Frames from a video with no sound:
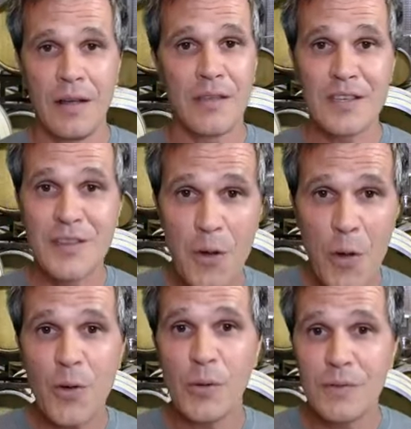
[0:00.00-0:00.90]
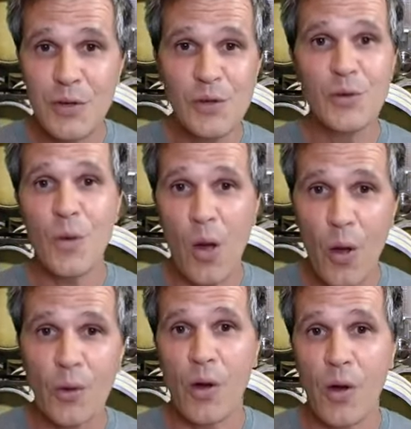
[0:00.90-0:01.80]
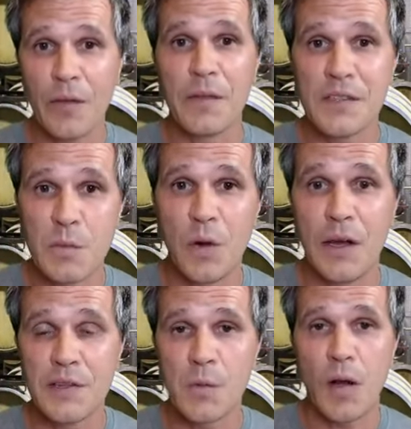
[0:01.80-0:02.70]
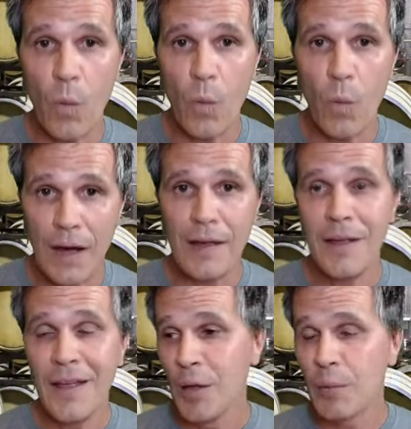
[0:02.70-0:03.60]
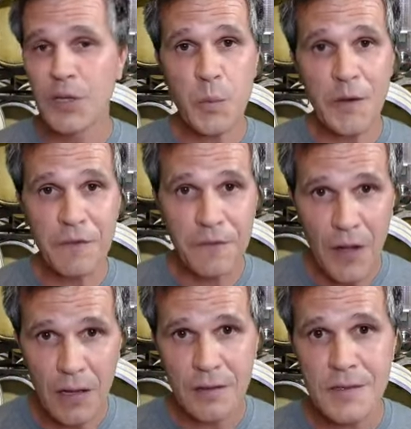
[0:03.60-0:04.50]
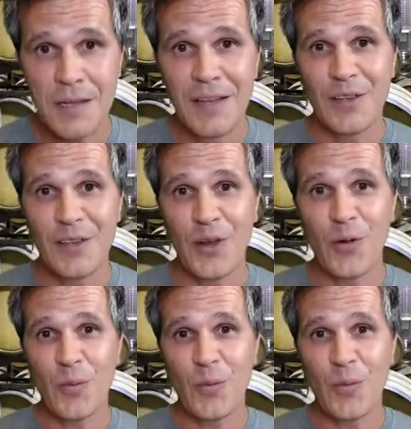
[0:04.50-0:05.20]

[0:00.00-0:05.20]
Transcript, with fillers: There's no new oak on this wine as well. Why? Because we felt, you know, we